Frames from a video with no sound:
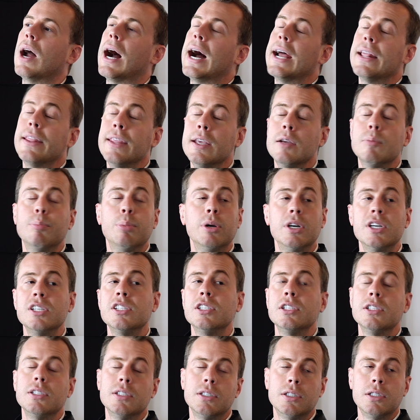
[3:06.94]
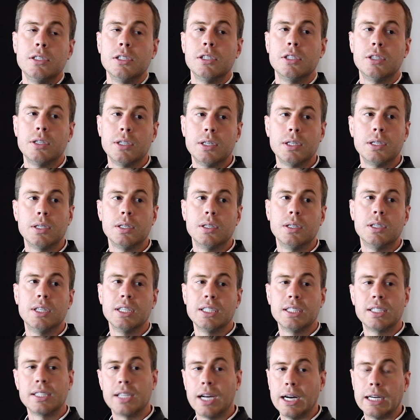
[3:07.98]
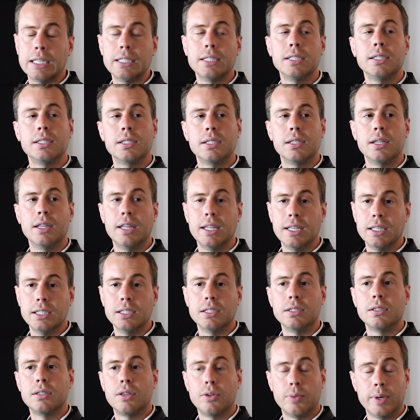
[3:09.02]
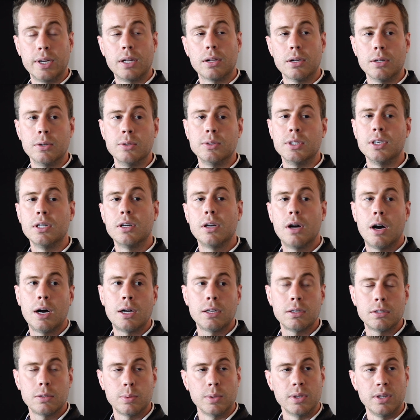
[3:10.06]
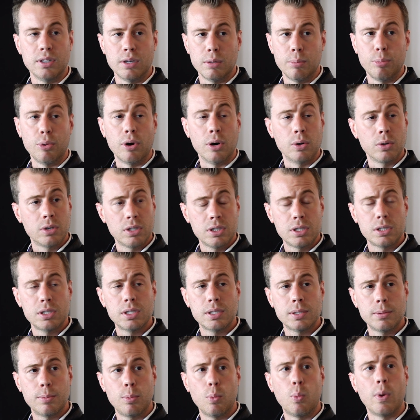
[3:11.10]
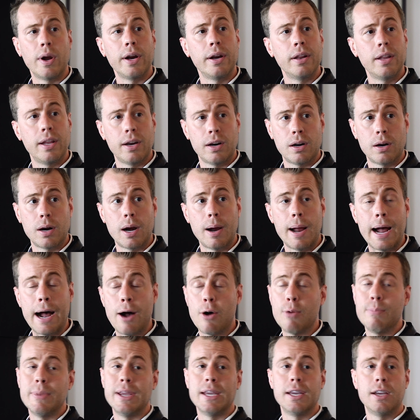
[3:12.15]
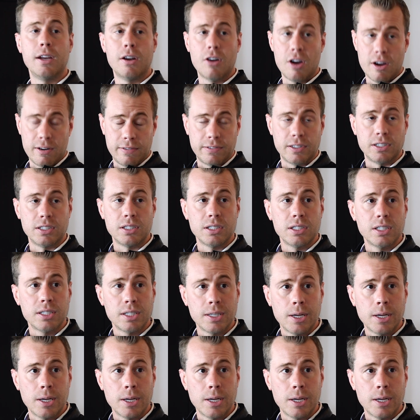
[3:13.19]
I think purchasers should discuss these 3 closing costs with their brokers when they're out making offers.